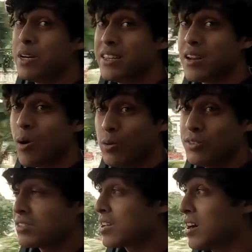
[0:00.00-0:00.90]
that owns
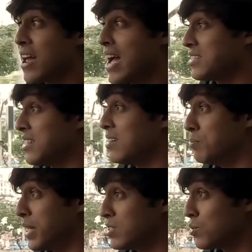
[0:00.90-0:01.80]
this car has any
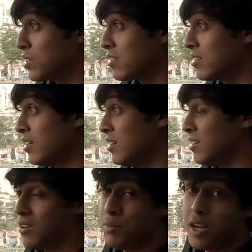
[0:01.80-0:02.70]
complaints with it.
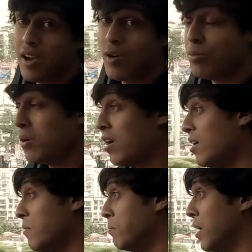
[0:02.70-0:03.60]
I mean, I hope.
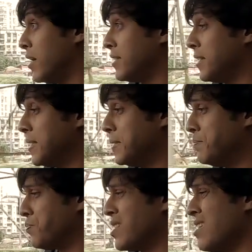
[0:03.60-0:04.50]
But
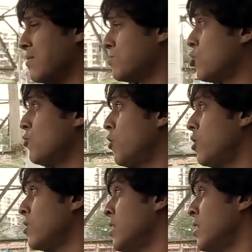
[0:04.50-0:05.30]
yeah, so far